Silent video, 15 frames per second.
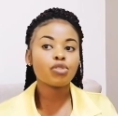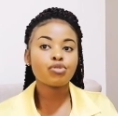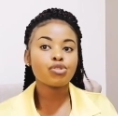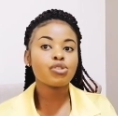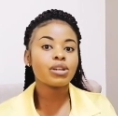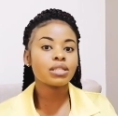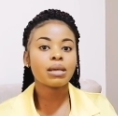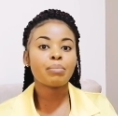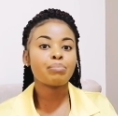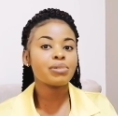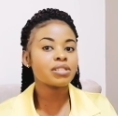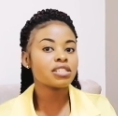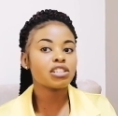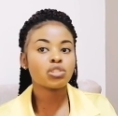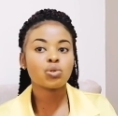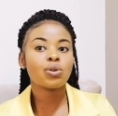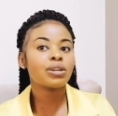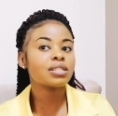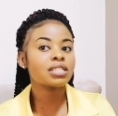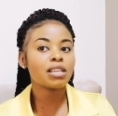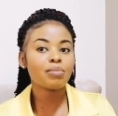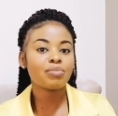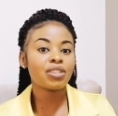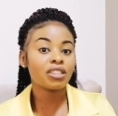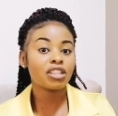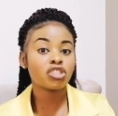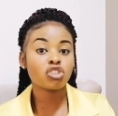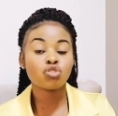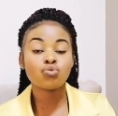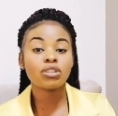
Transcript: if you know it's a business or it's something that is